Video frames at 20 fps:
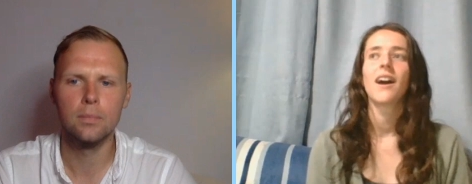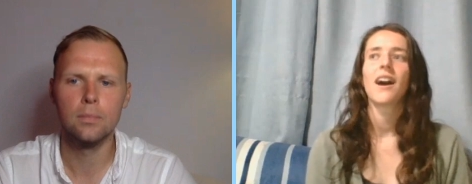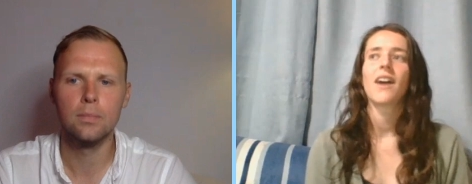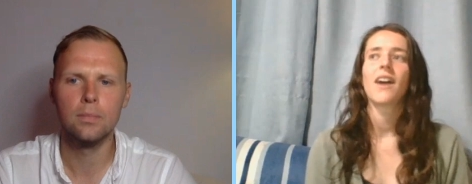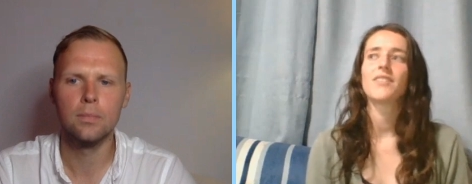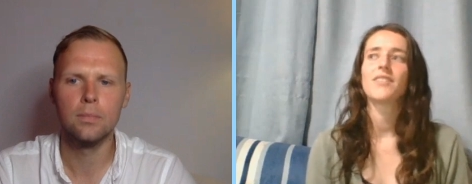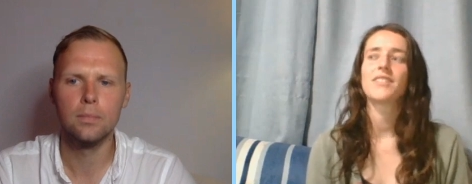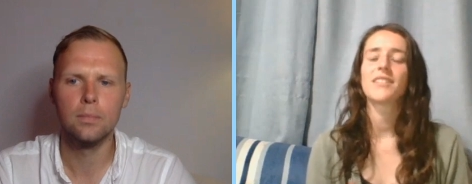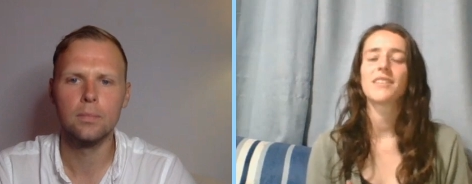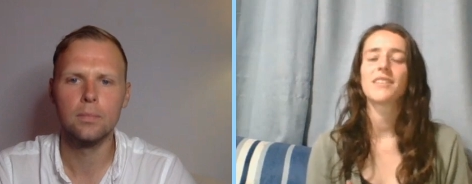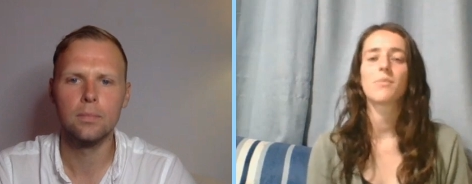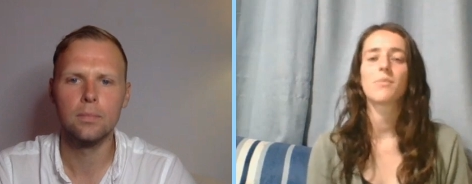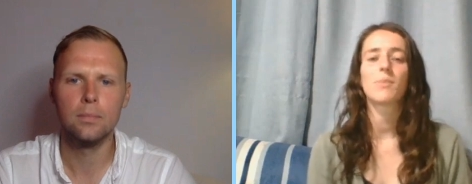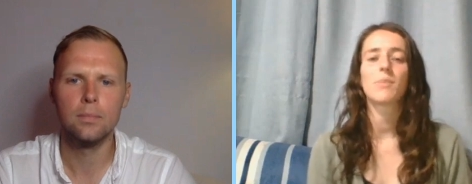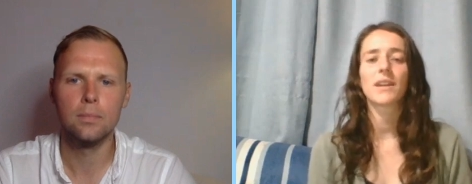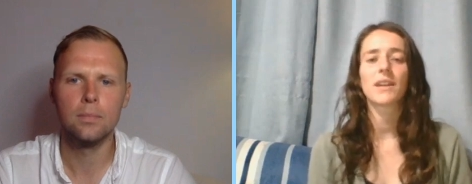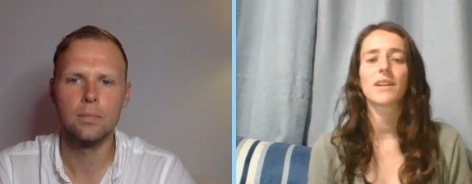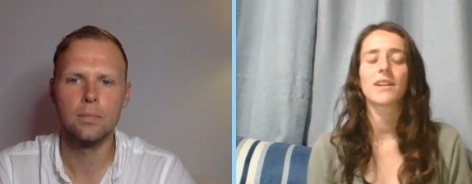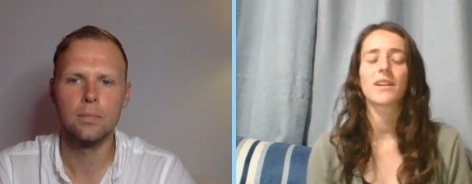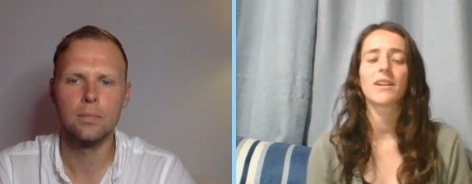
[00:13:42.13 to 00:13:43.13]
Speaker 1: Obviously, the
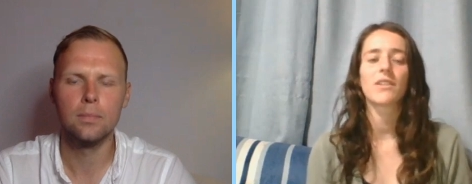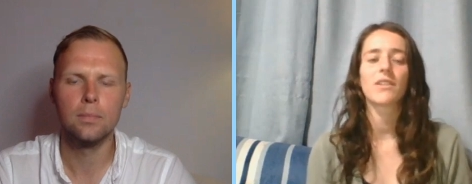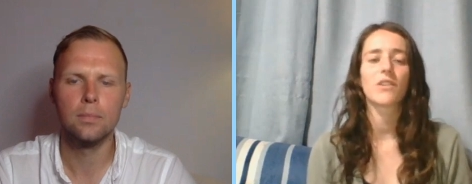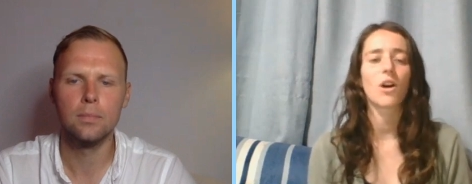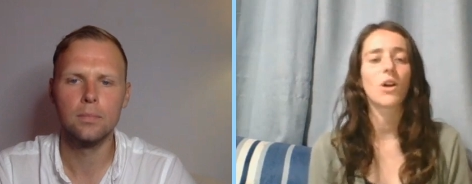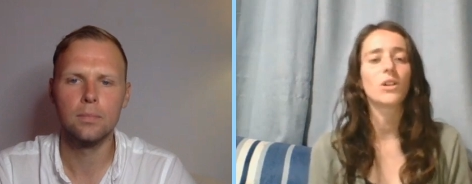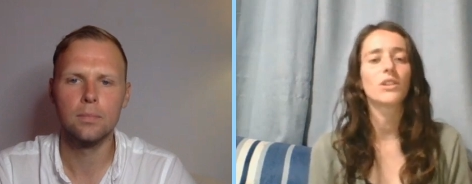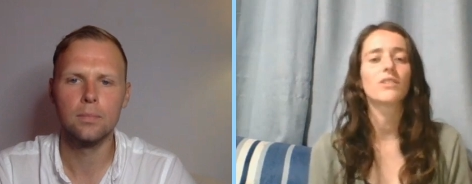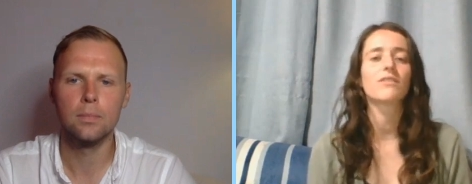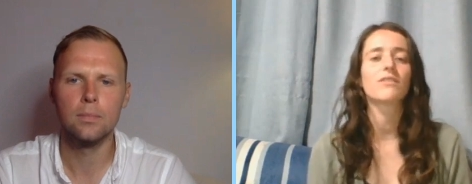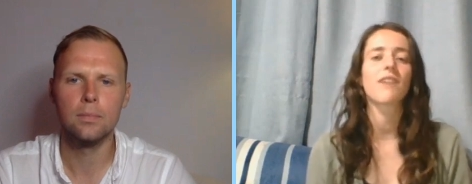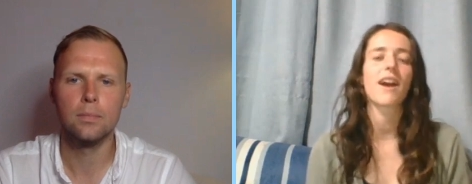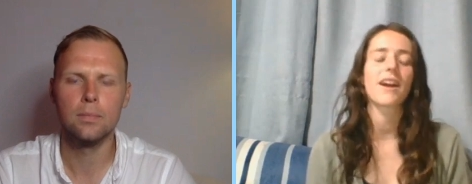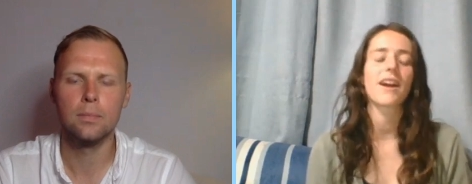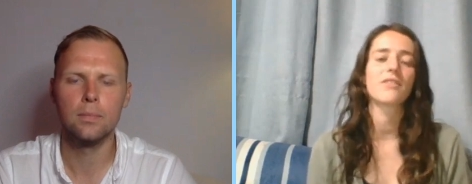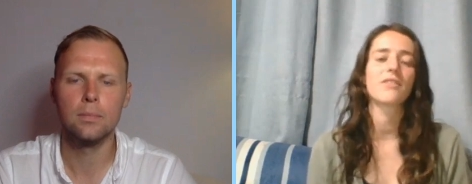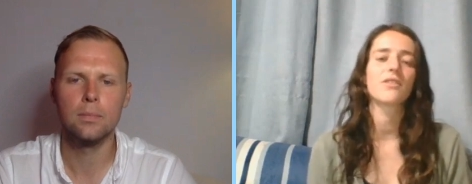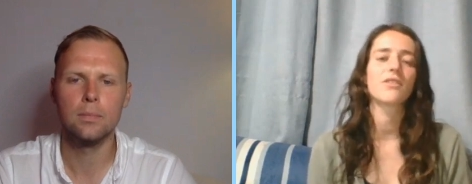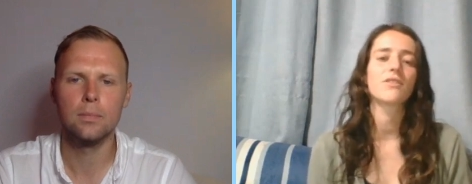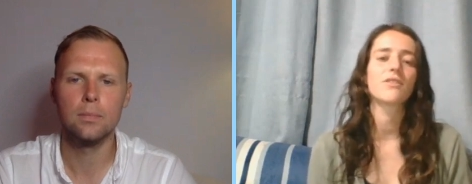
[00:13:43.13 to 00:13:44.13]
bigger, the older
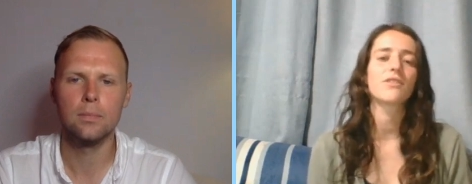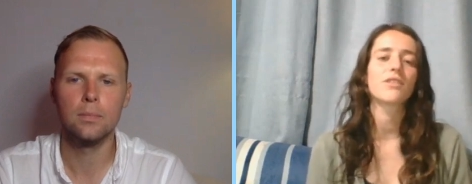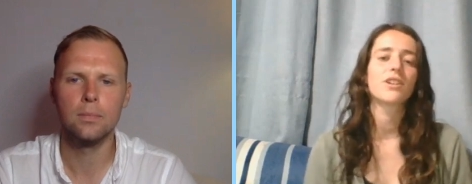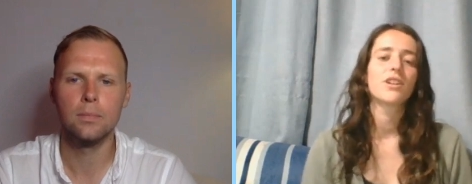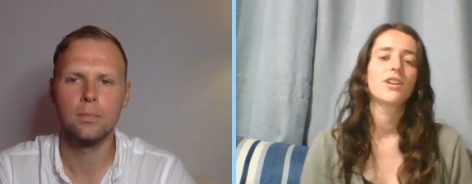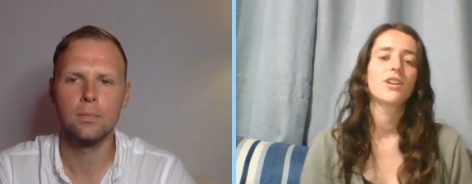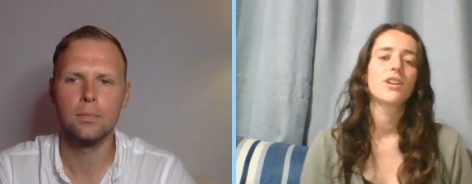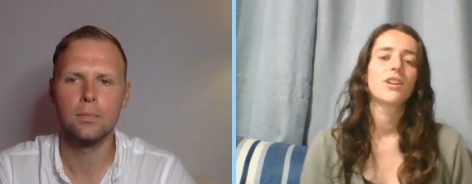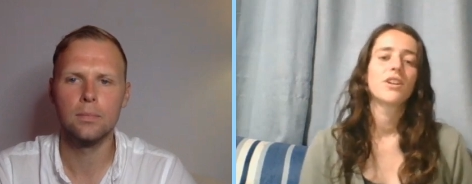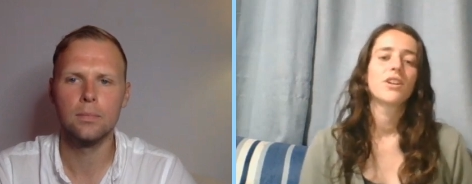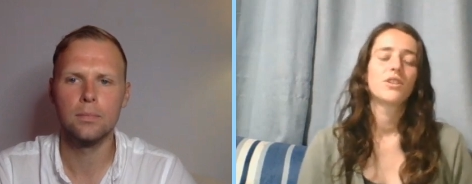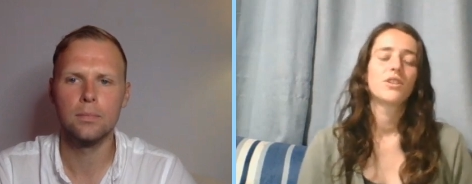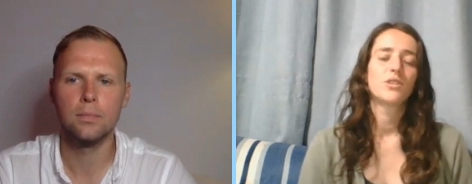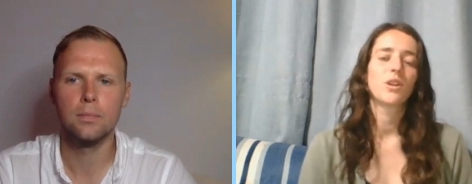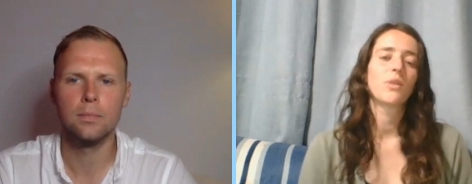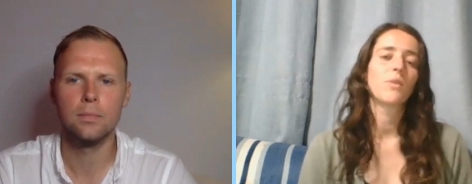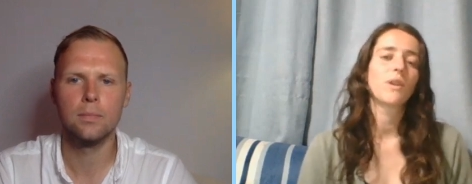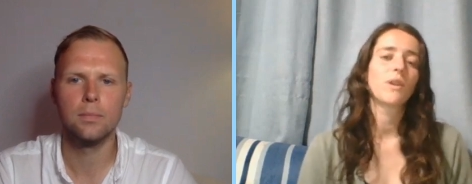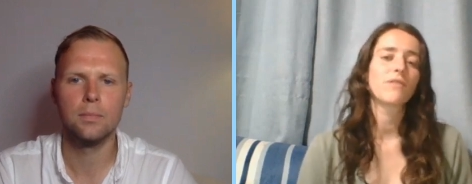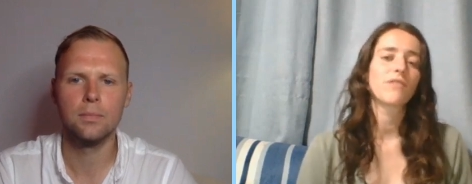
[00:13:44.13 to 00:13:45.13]
rhinos, you
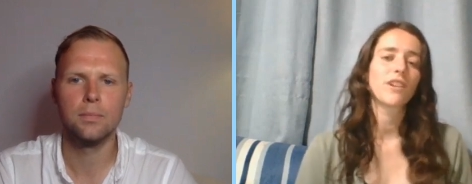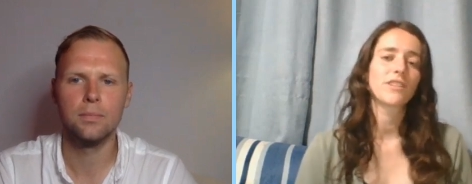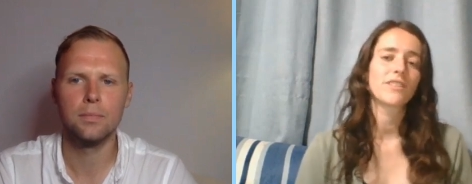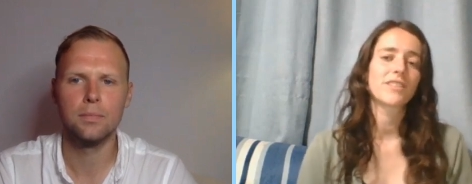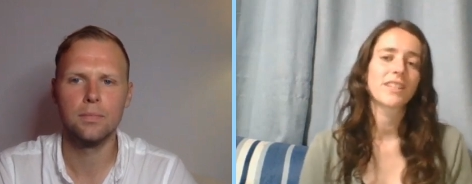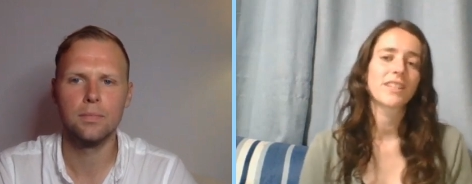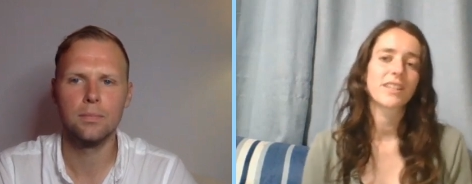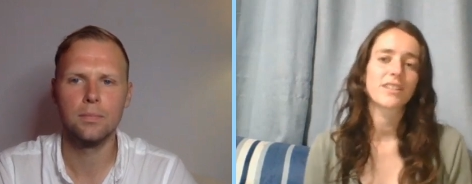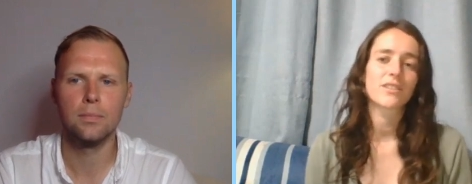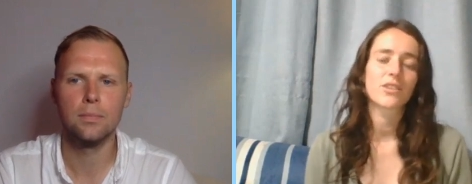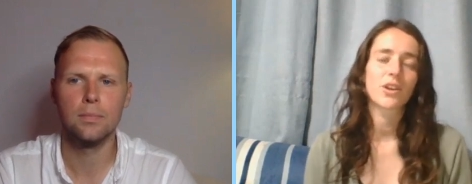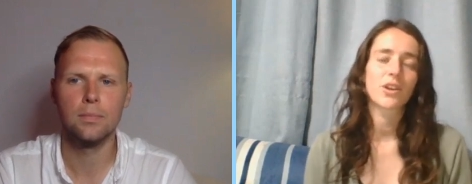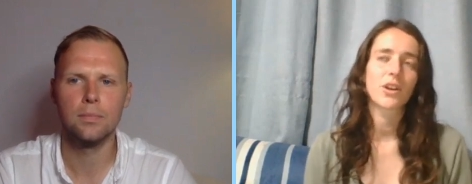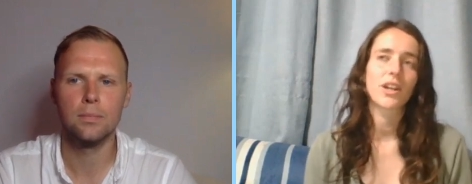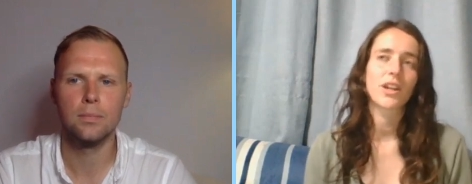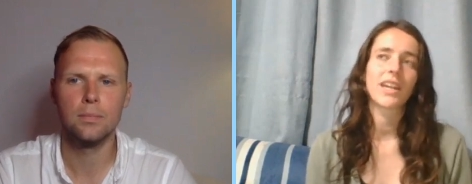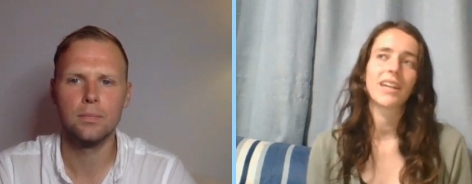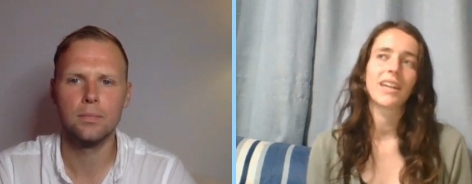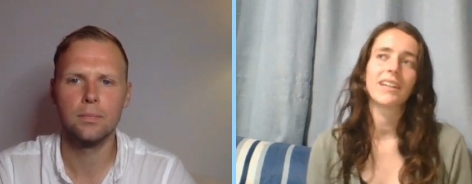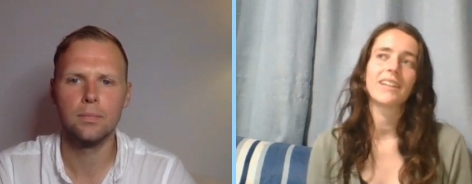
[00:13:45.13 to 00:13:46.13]
don't want volunteers
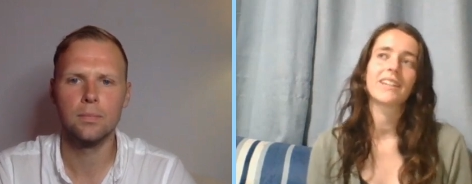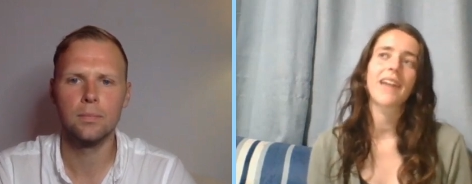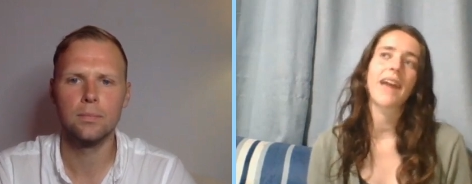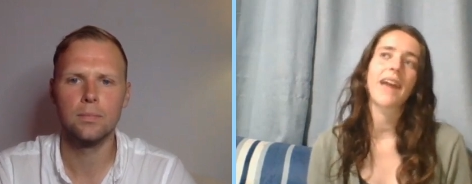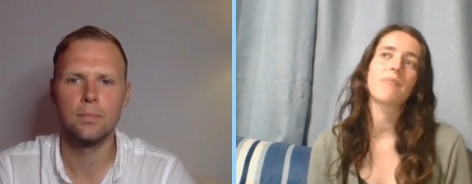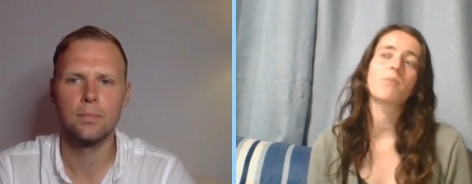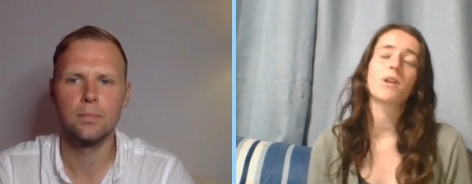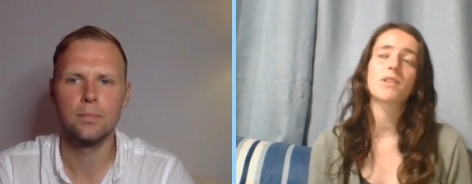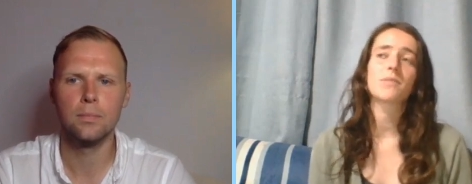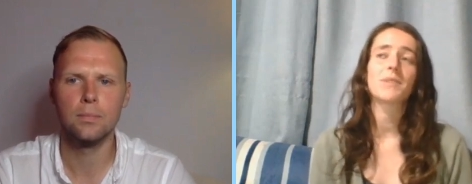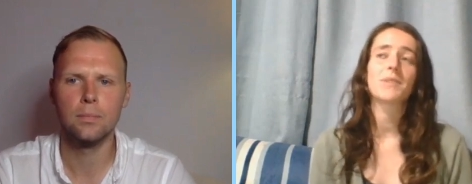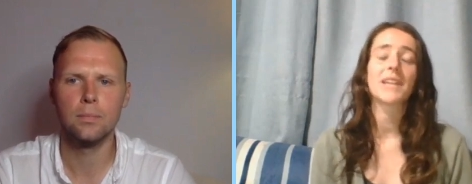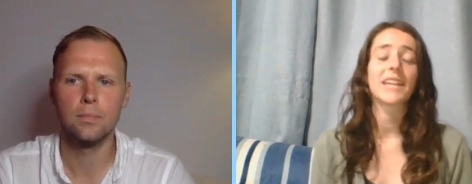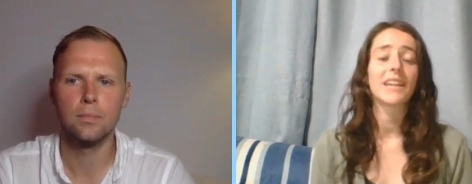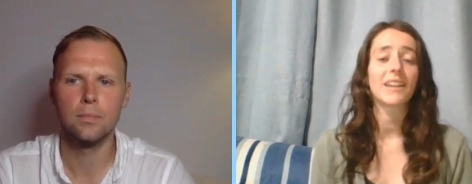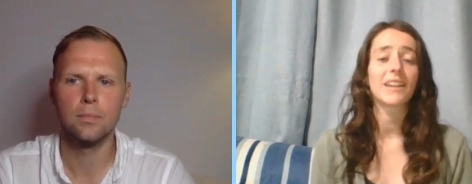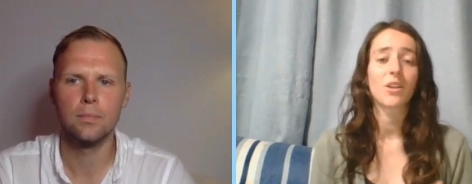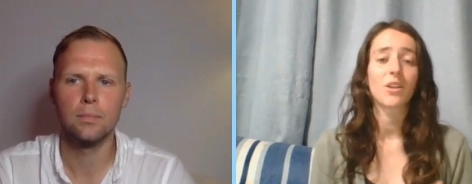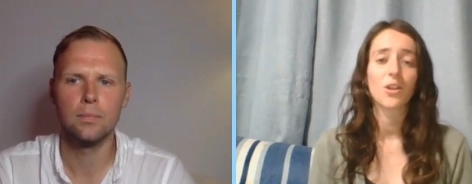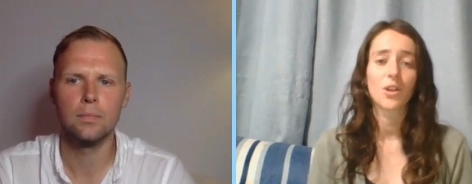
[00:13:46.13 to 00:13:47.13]
going in and, and possibly
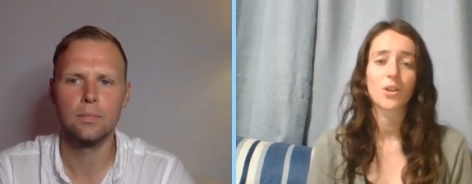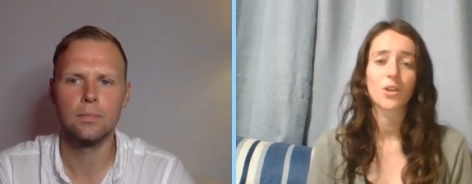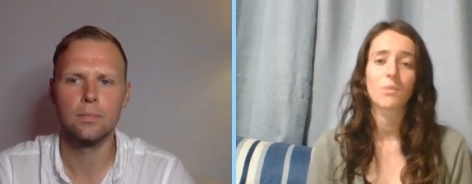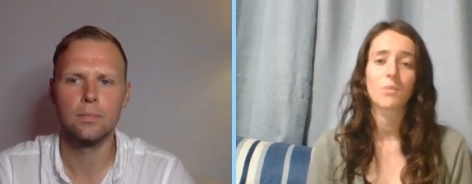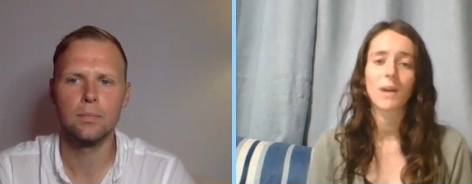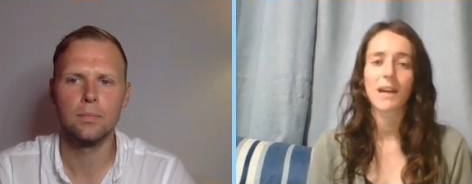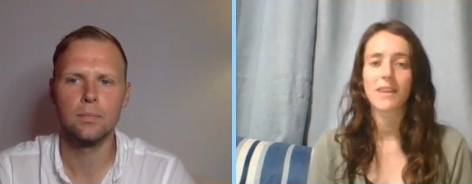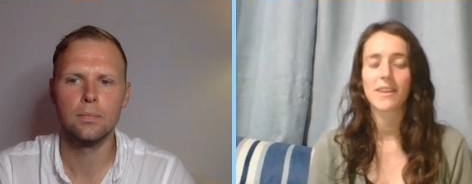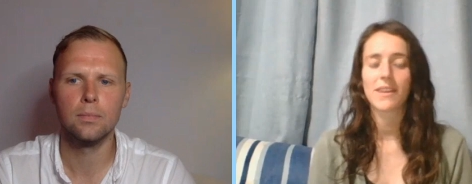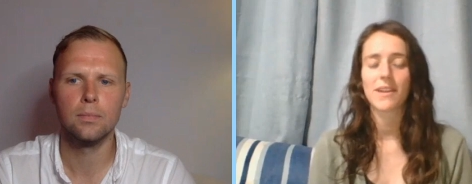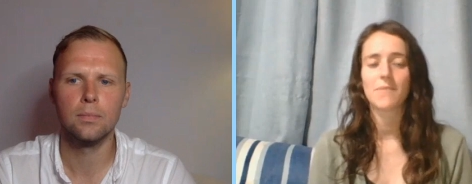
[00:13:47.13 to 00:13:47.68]
getting hurt by